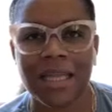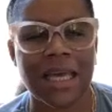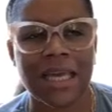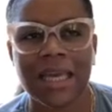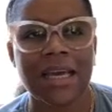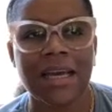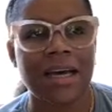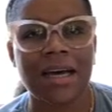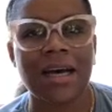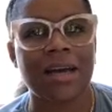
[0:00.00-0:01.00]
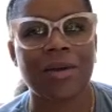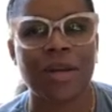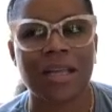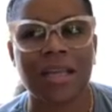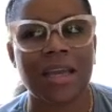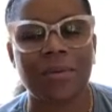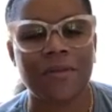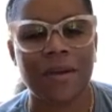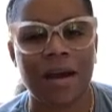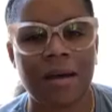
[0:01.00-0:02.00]
Like, I don't want to lead with
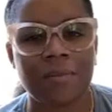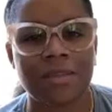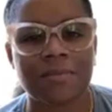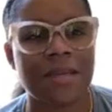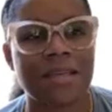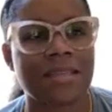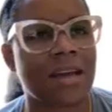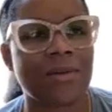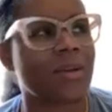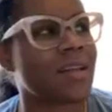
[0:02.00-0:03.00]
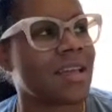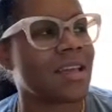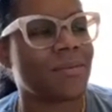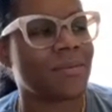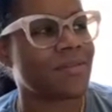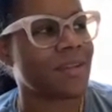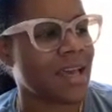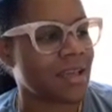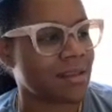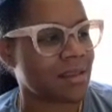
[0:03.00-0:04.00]
accomplishments. I don't want to lead with
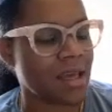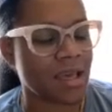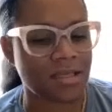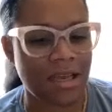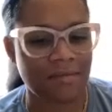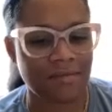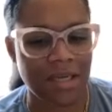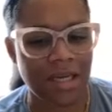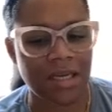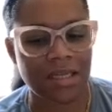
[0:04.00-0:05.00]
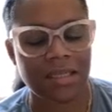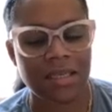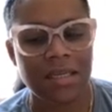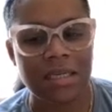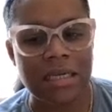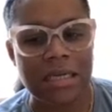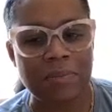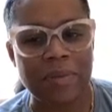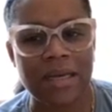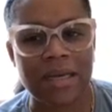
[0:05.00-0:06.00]
like things I've done,
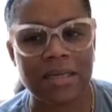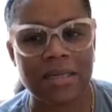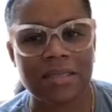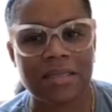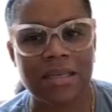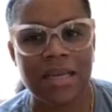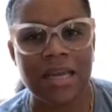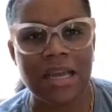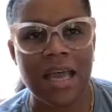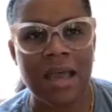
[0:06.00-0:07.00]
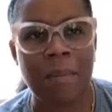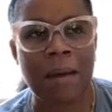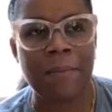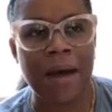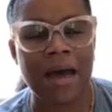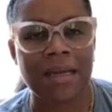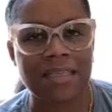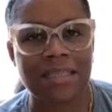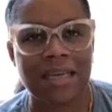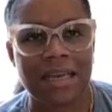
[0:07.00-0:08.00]
because in my mind
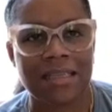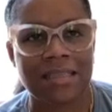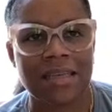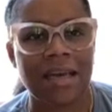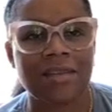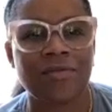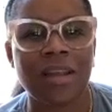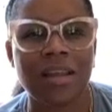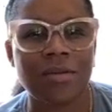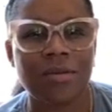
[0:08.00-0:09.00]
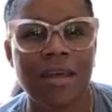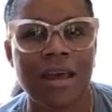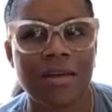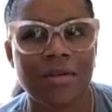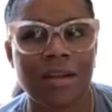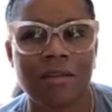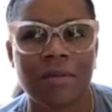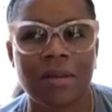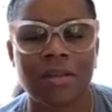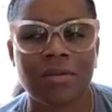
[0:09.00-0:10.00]
it's like, did I really do that, or did I
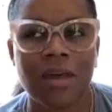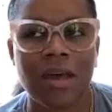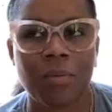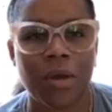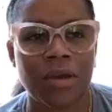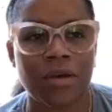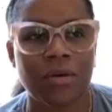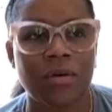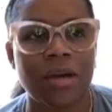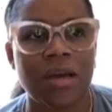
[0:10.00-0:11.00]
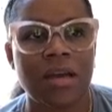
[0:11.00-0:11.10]
really do that well?